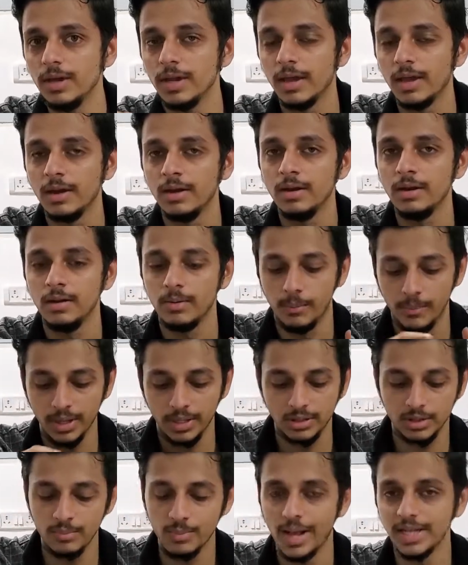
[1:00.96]
can
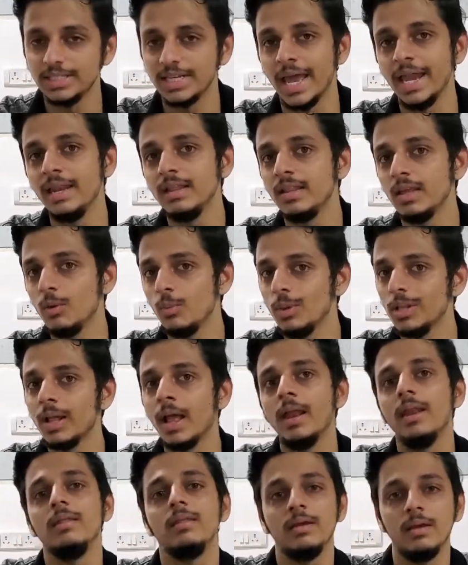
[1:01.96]
mix and match anything with
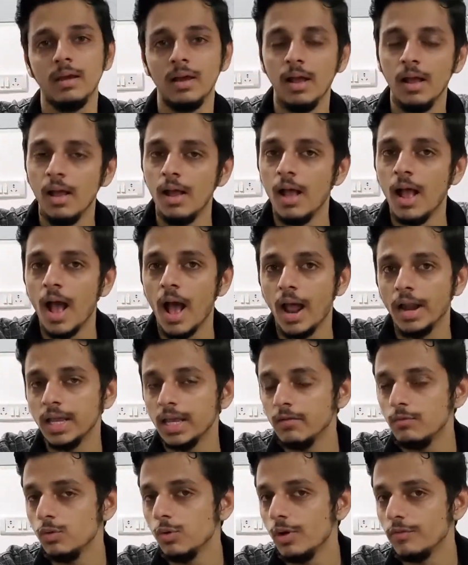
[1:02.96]
anything and
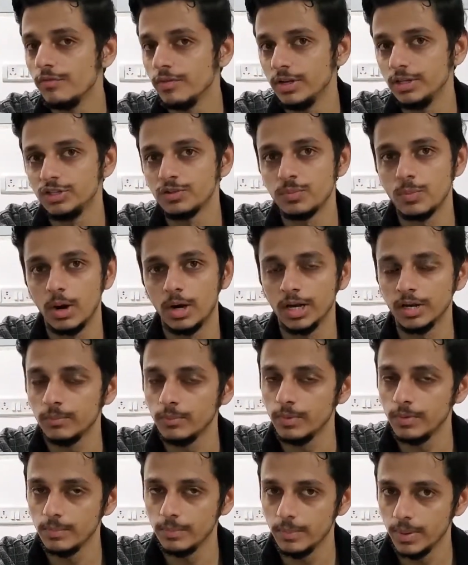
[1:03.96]
give you a finished product
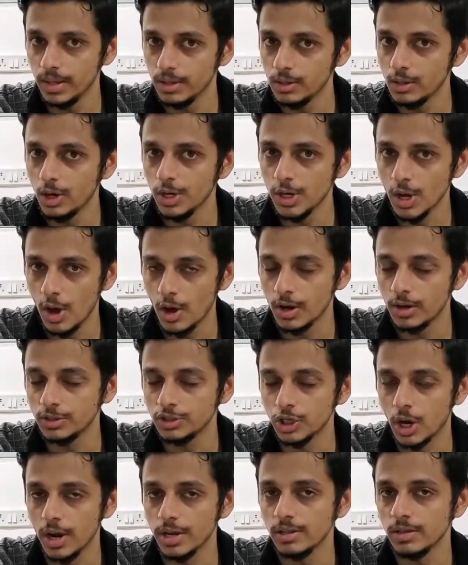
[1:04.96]
based on your
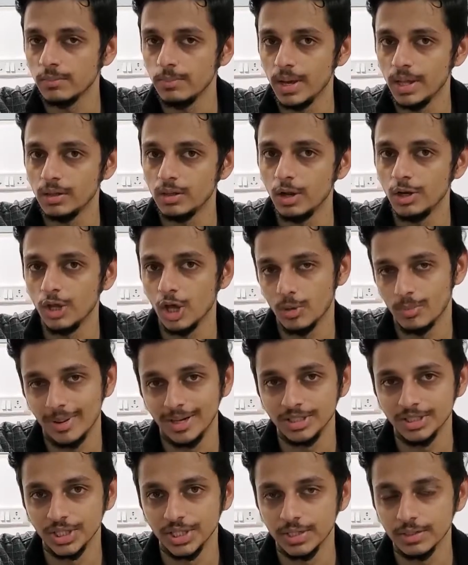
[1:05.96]
choice and based on your
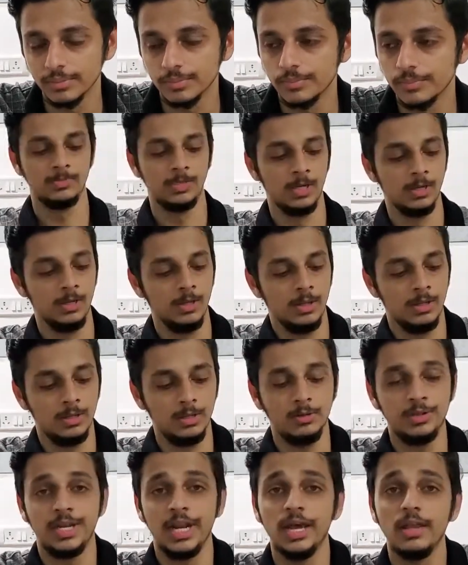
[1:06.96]
budget.
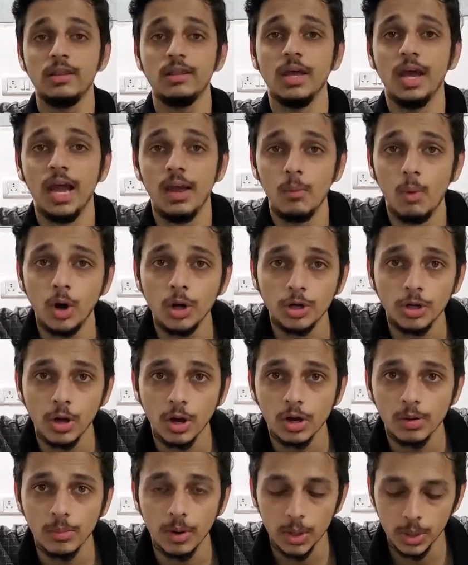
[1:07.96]
Now the next thing I want to
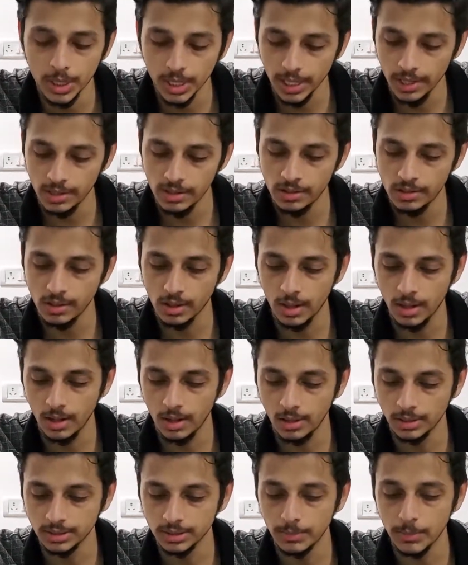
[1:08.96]
talk about is
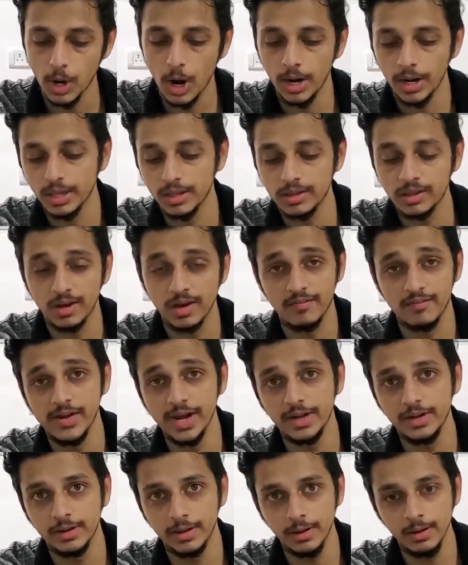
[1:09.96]
the product's
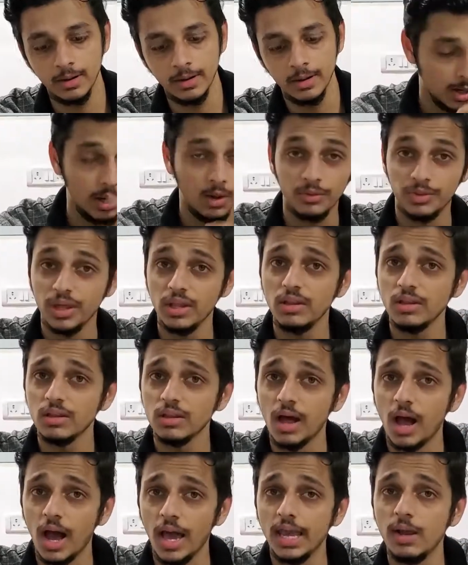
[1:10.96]
reflector. Now this is
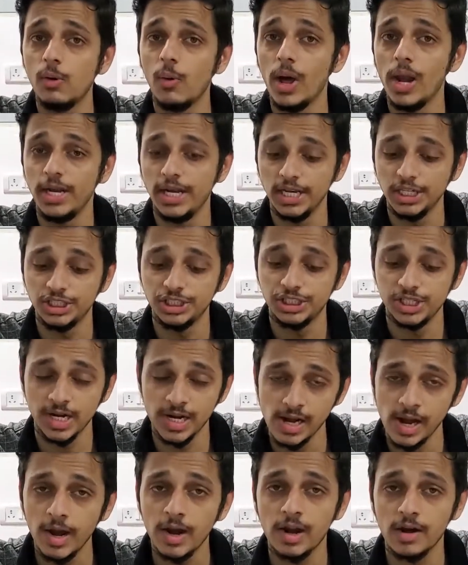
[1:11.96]
a high quality
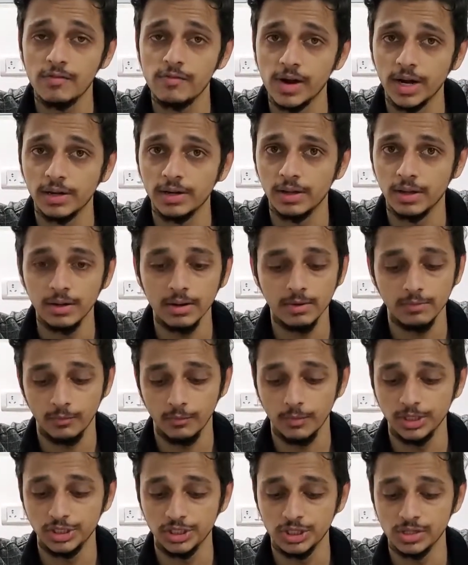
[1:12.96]
shin length reflector,
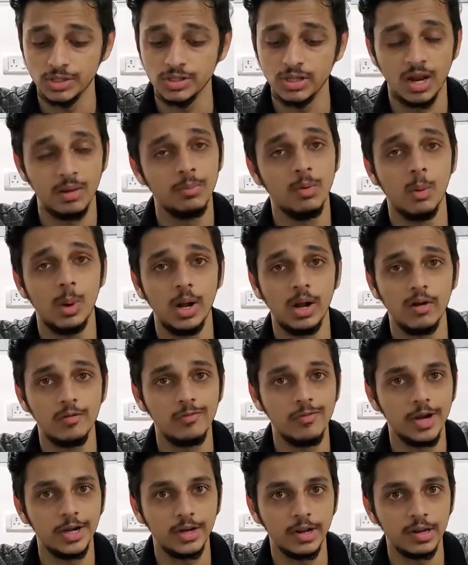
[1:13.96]
which is the #1
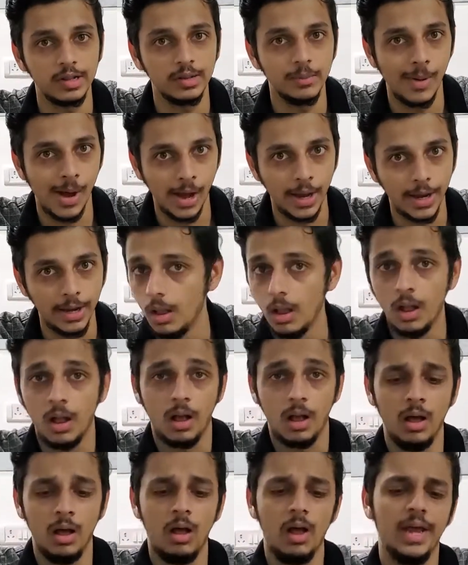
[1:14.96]
reflector in the market.
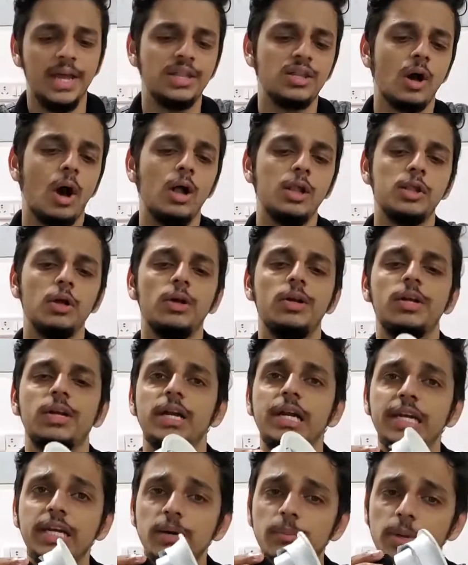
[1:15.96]
It's also
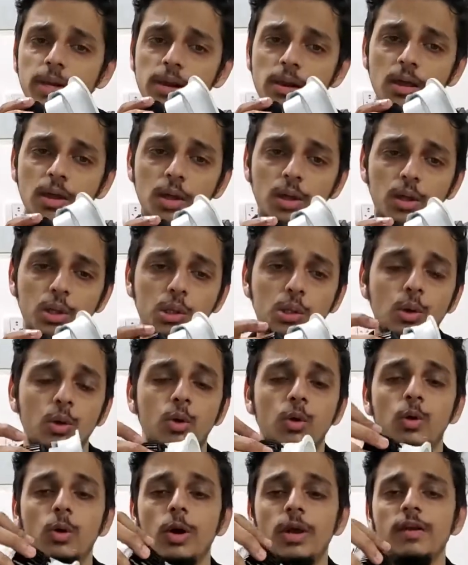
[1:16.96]
tiltable,
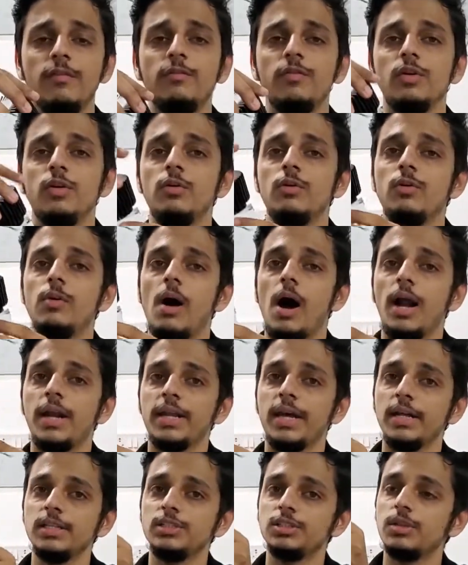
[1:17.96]
so if you
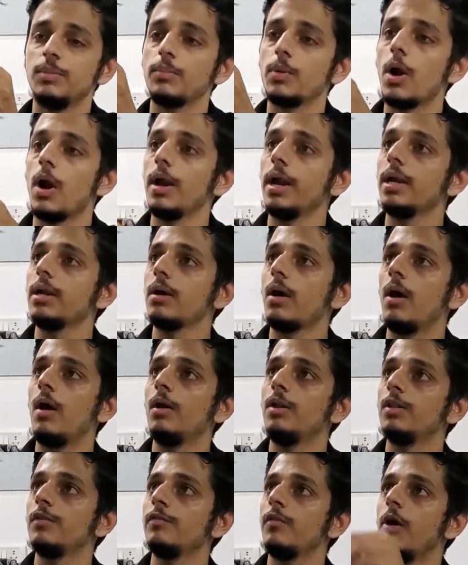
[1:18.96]
attach the product
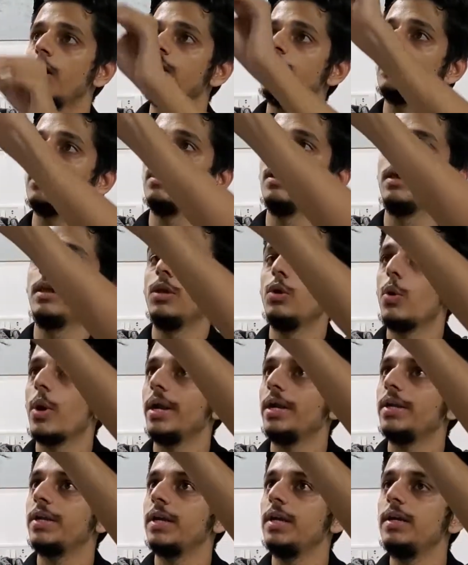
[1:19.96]
on the false ceiling, you
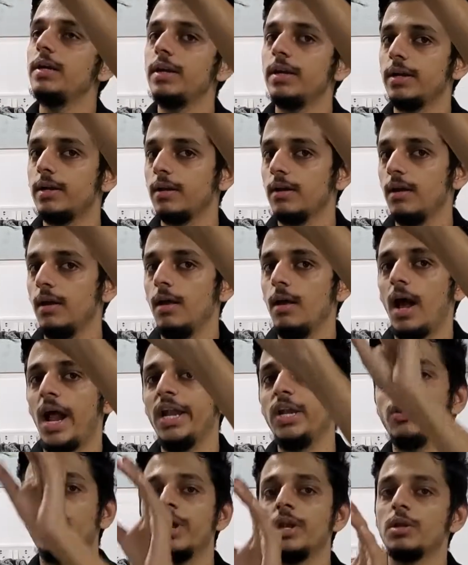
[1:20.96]
can tilt it
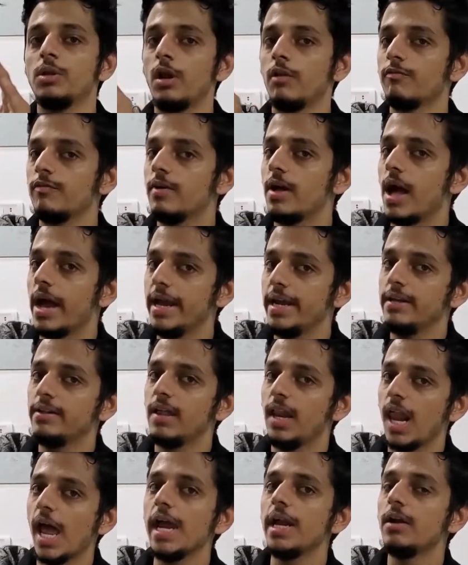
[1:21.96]
and you can sort of guide the
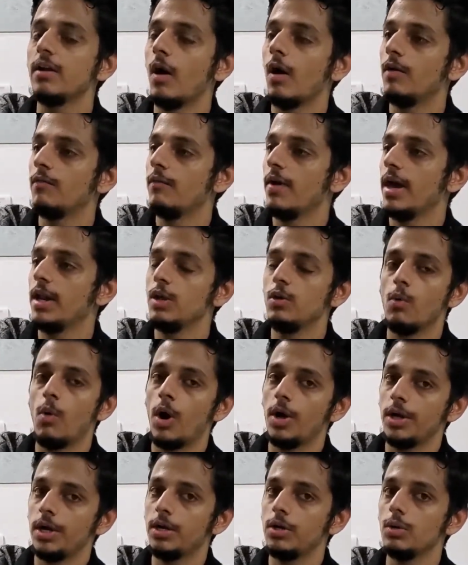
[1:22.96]
light on where you
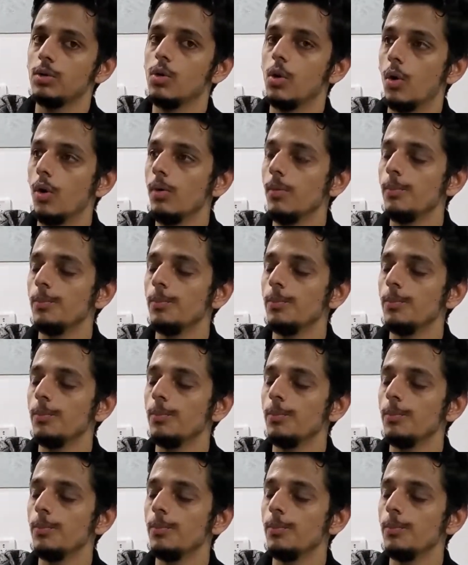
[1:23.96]
want it to go.